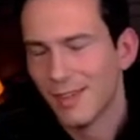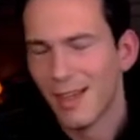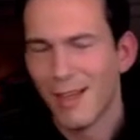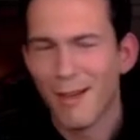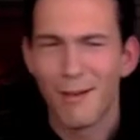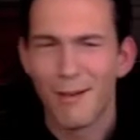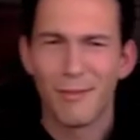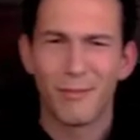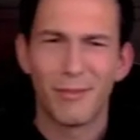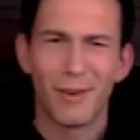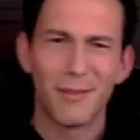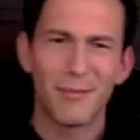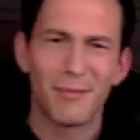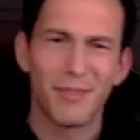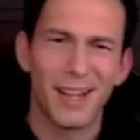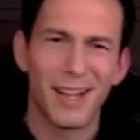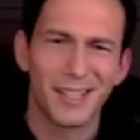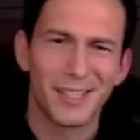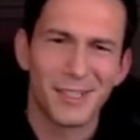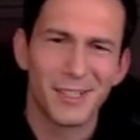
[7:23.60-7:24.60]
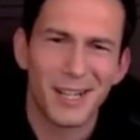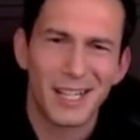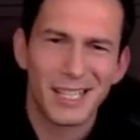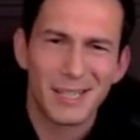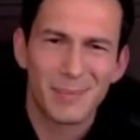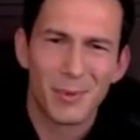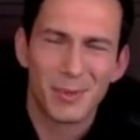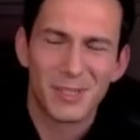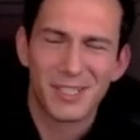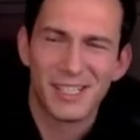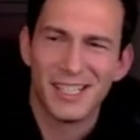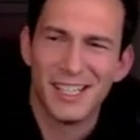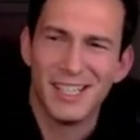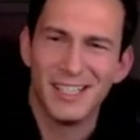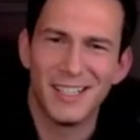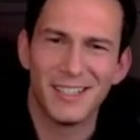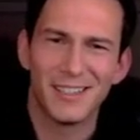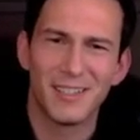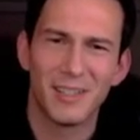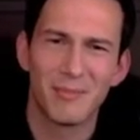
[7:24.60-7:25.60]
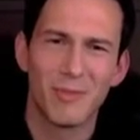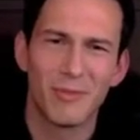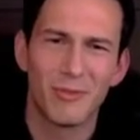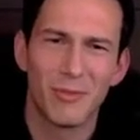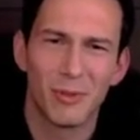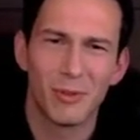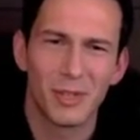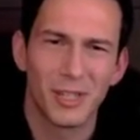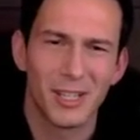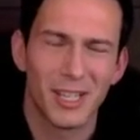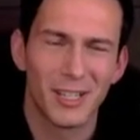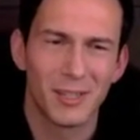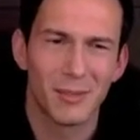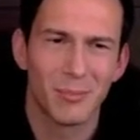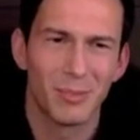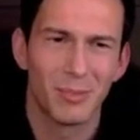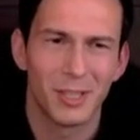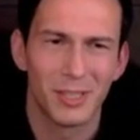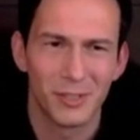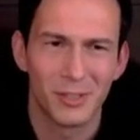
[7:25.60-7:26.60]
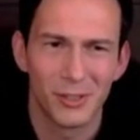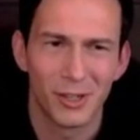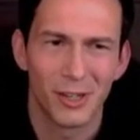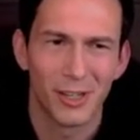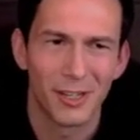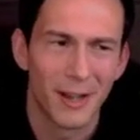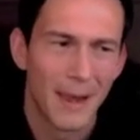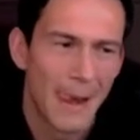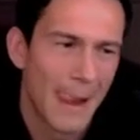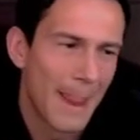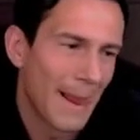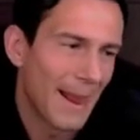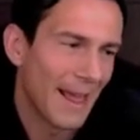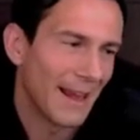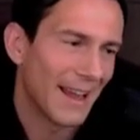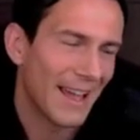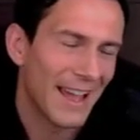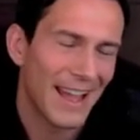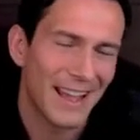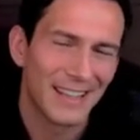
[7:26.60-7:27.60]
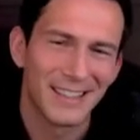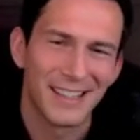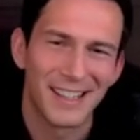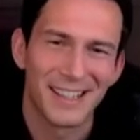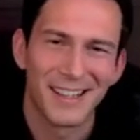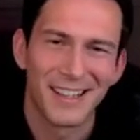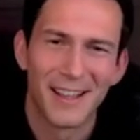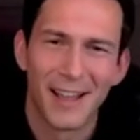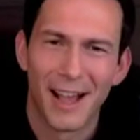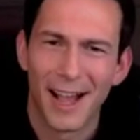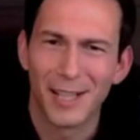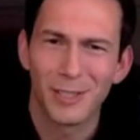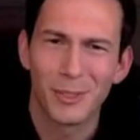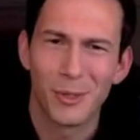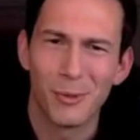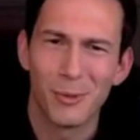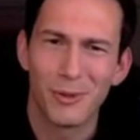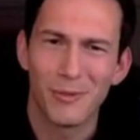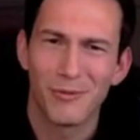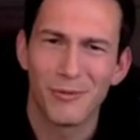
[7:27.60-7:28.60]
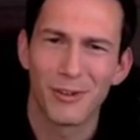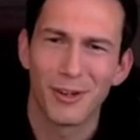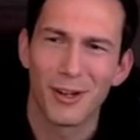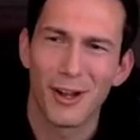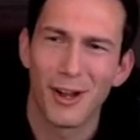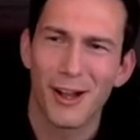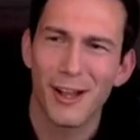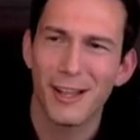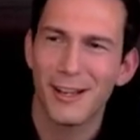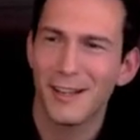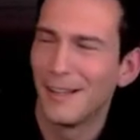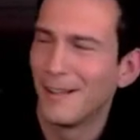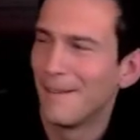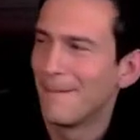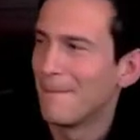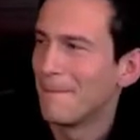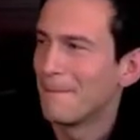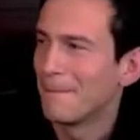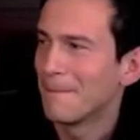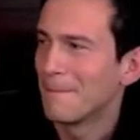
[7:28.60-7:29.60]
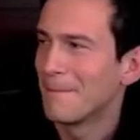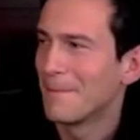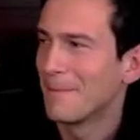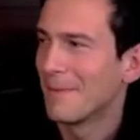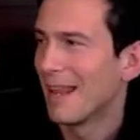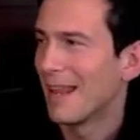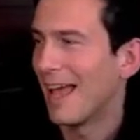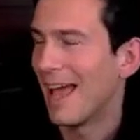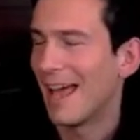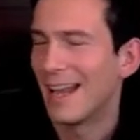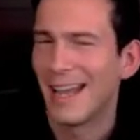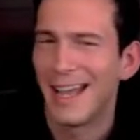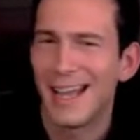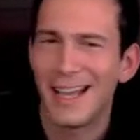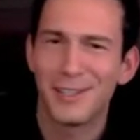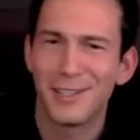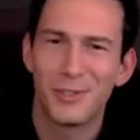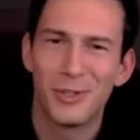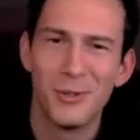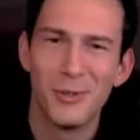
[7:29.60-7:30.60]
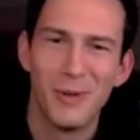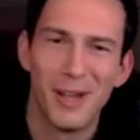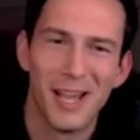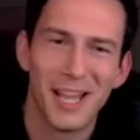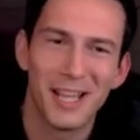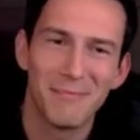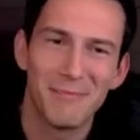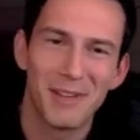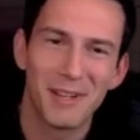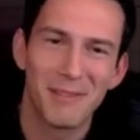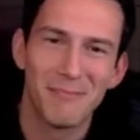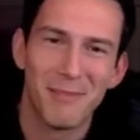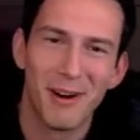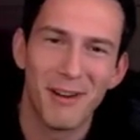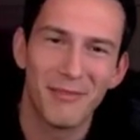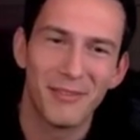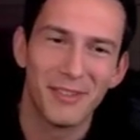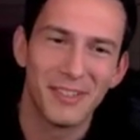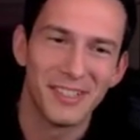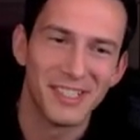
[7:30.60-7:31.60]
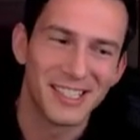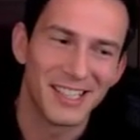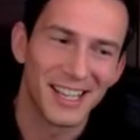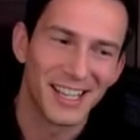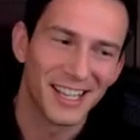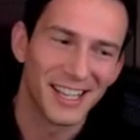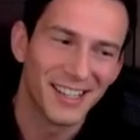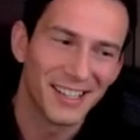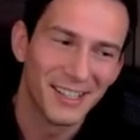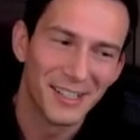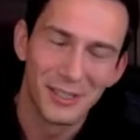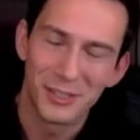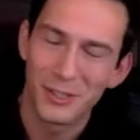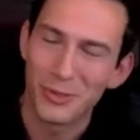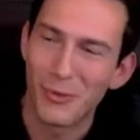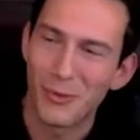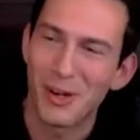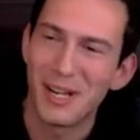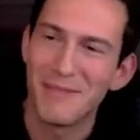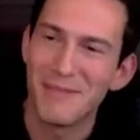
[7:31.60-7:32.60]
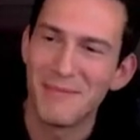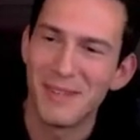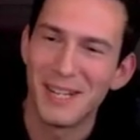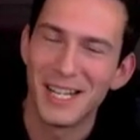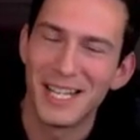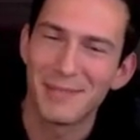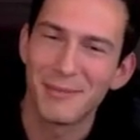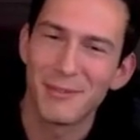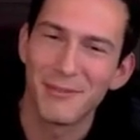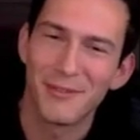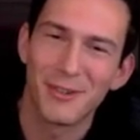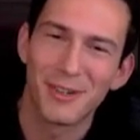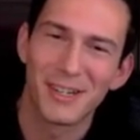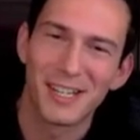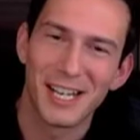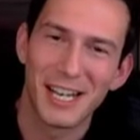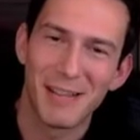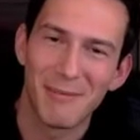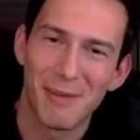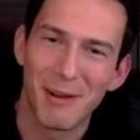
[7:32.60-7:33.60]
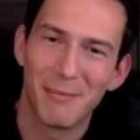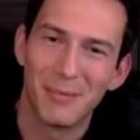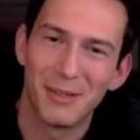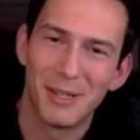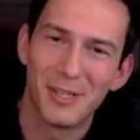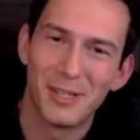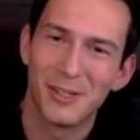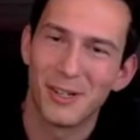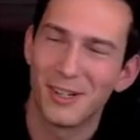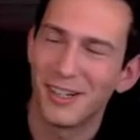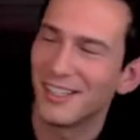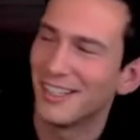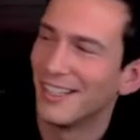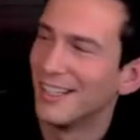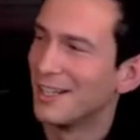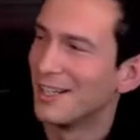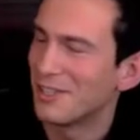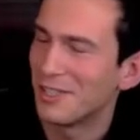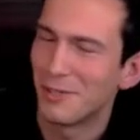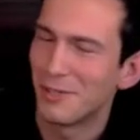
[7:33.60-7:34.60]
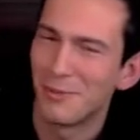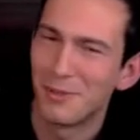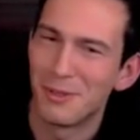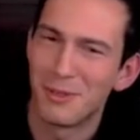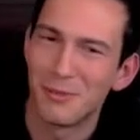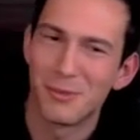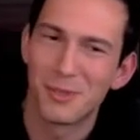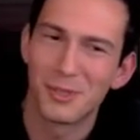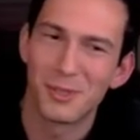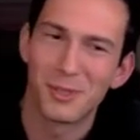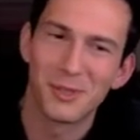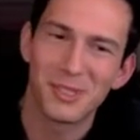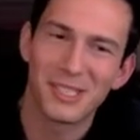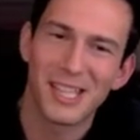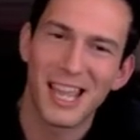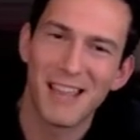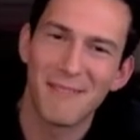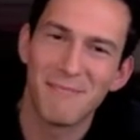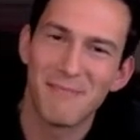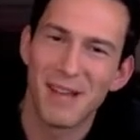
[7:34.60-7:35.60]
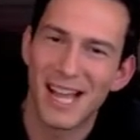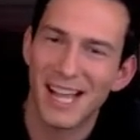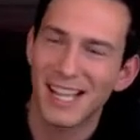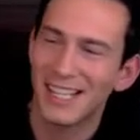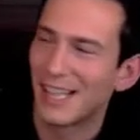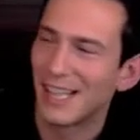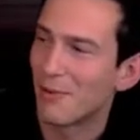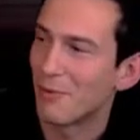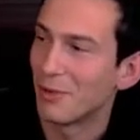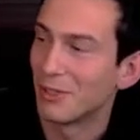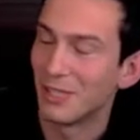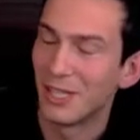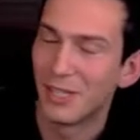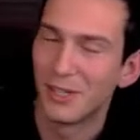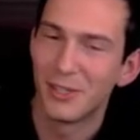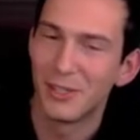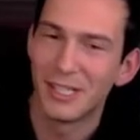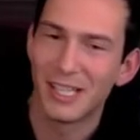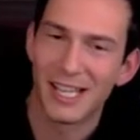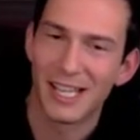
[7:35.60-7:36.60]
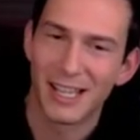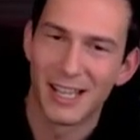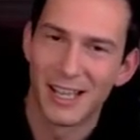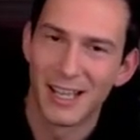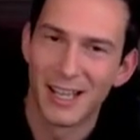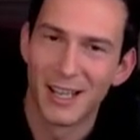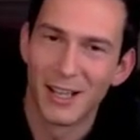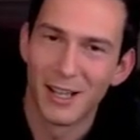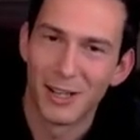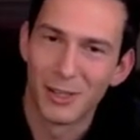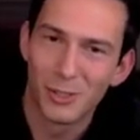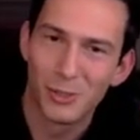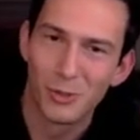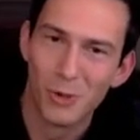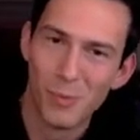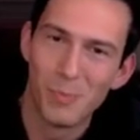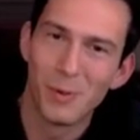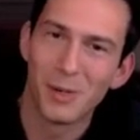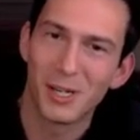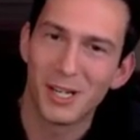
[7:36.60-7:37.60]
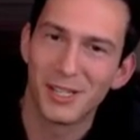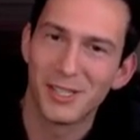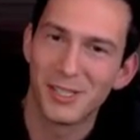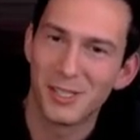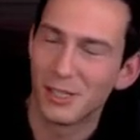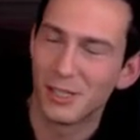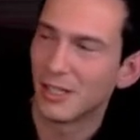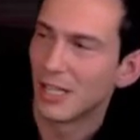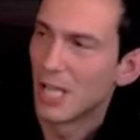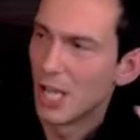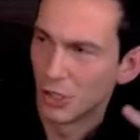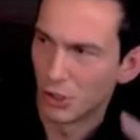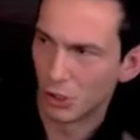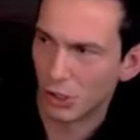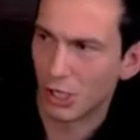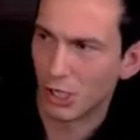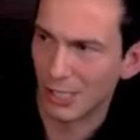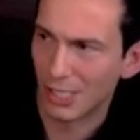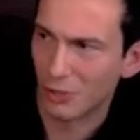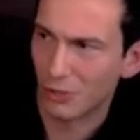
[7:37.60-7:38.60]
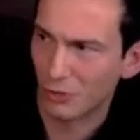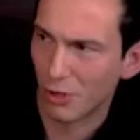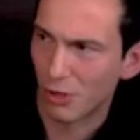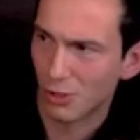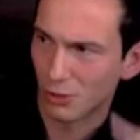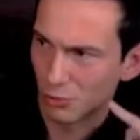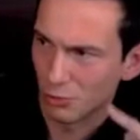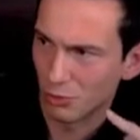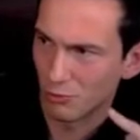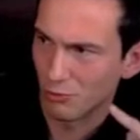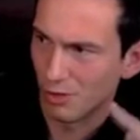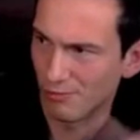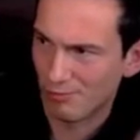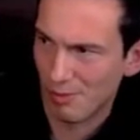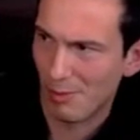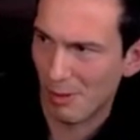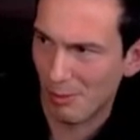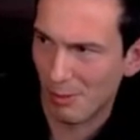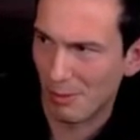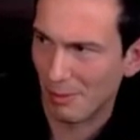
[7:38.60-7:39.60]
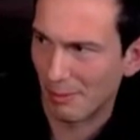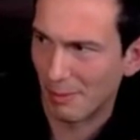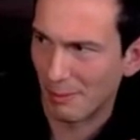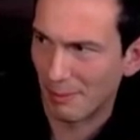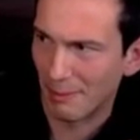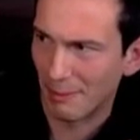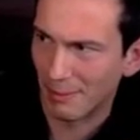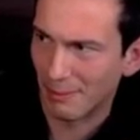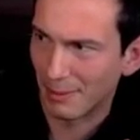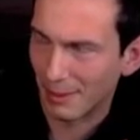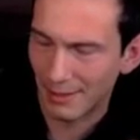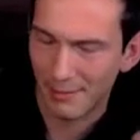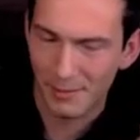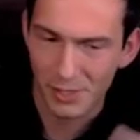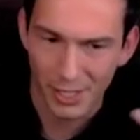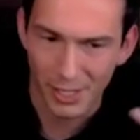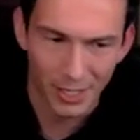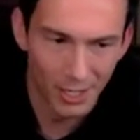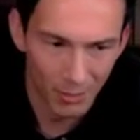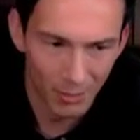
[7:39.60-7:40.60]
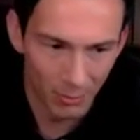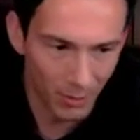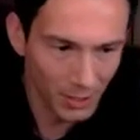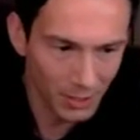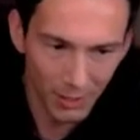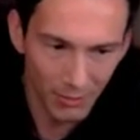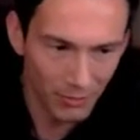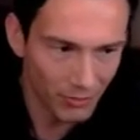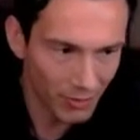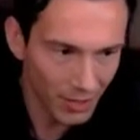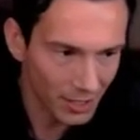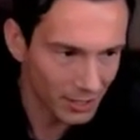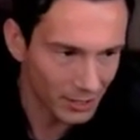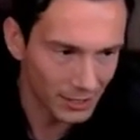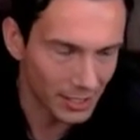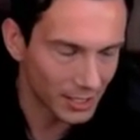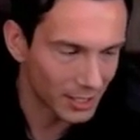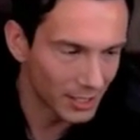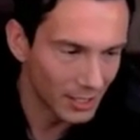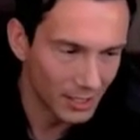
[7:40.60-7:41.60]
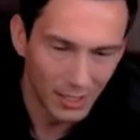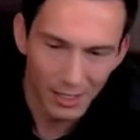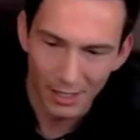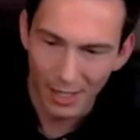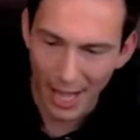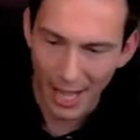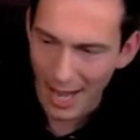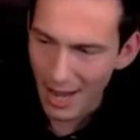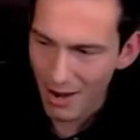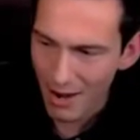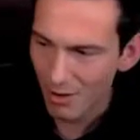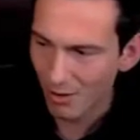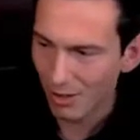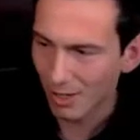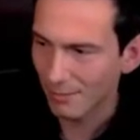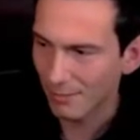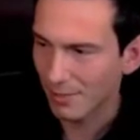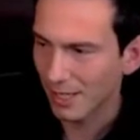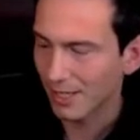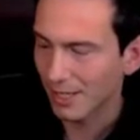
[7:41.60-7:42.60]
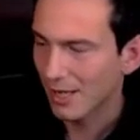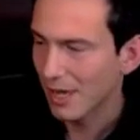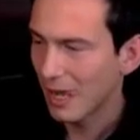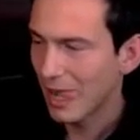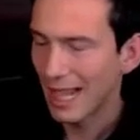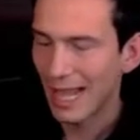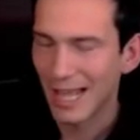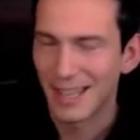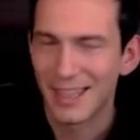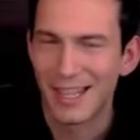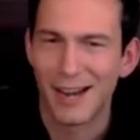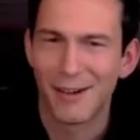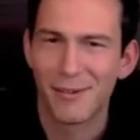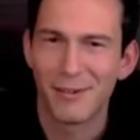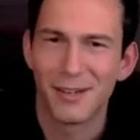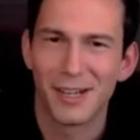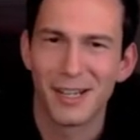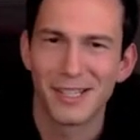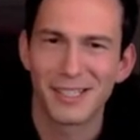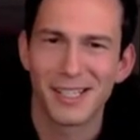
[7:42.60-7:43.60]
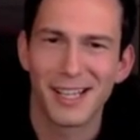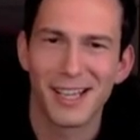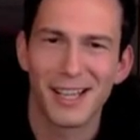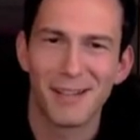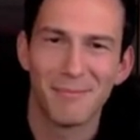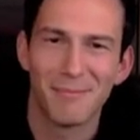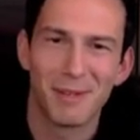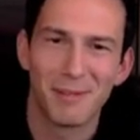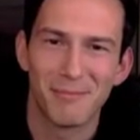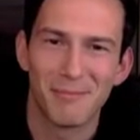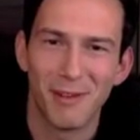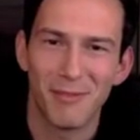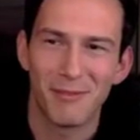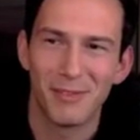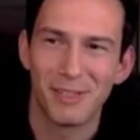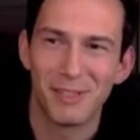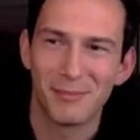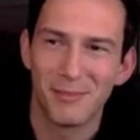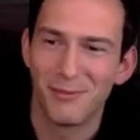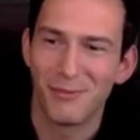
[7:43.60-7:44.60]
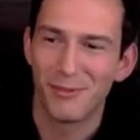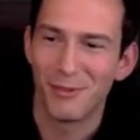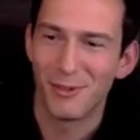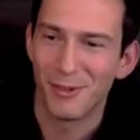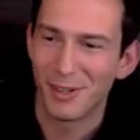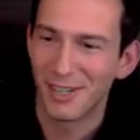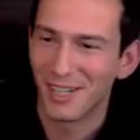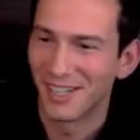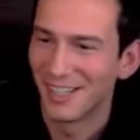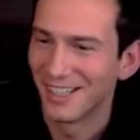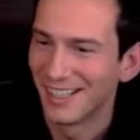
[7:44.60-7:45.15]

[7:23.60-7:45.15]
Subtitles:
Fun fact, you're not supposed to eat anything before you get your blood drawn, and I totally forgot, and I had 2 Egg McMuffins like 20 minutes before getting my blood drawn. So when the results came back, they were literally like super concerned, like your cholesterol's through the roof, blah, blah, blah, blah, blah, blah. And I'm just like, what the fuck, like how? And I'm like, and then I realized I had McMuffins before.